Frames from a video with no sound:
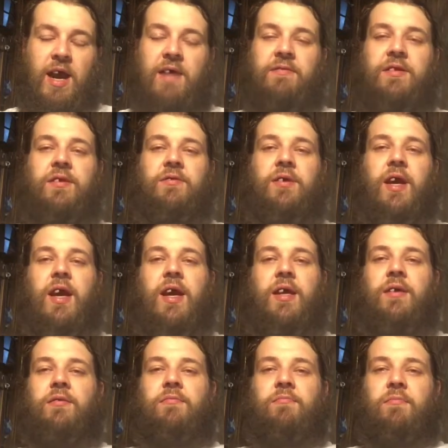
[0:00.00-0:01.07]
I've still
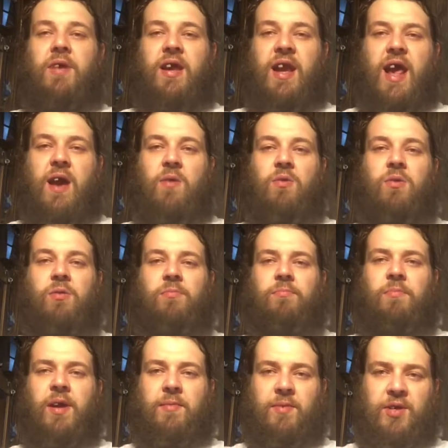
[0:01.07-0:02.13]
got an hour,
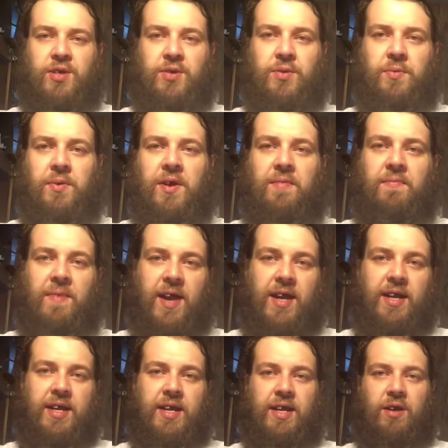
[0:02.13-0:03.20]
maybe two, of
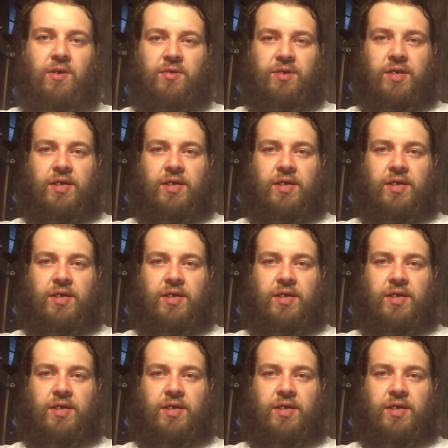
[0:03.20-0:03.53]
editing on